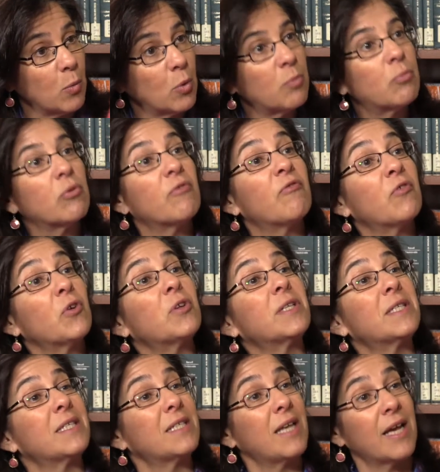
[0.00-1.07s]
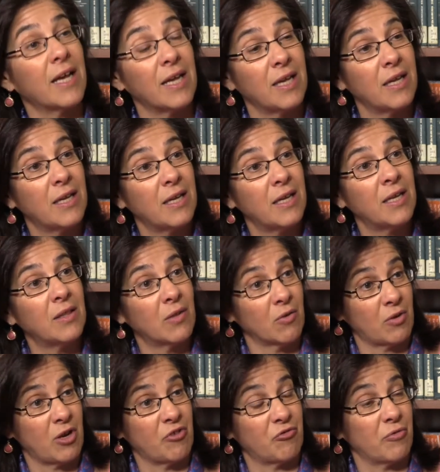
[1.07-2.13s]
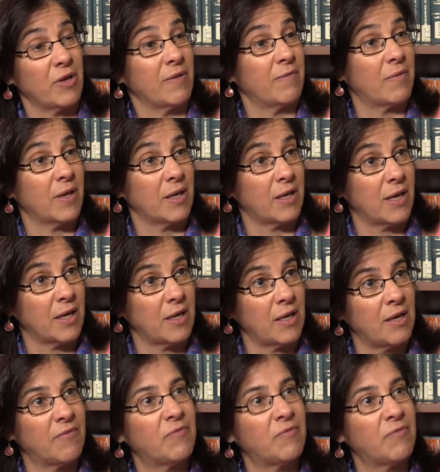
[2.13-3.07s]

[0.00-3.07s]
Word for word: would prefer to stay mm-hmm. in their mm-hmm. country if they can, mm-hmm.